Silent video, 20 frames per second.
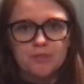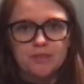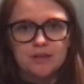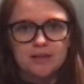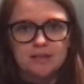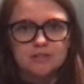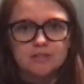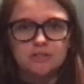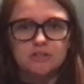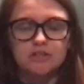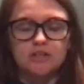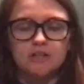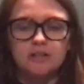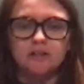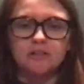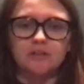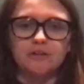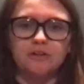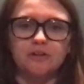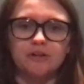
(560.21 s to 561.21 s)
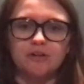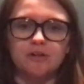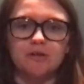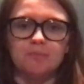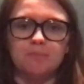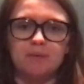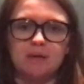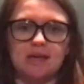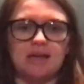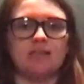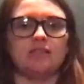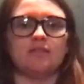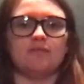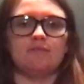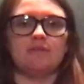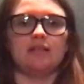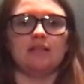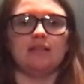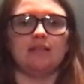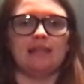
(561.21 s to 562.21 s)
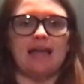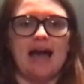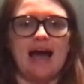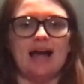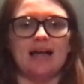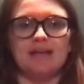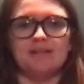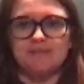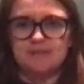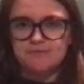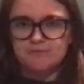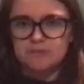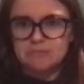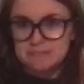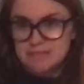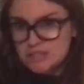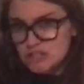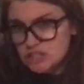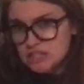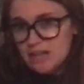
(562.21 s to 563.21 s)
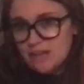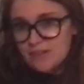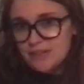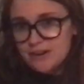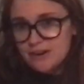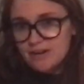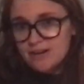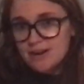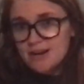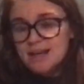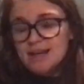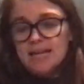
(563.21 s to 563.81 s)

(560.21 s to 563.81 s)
things to learn because of the lack of information out there.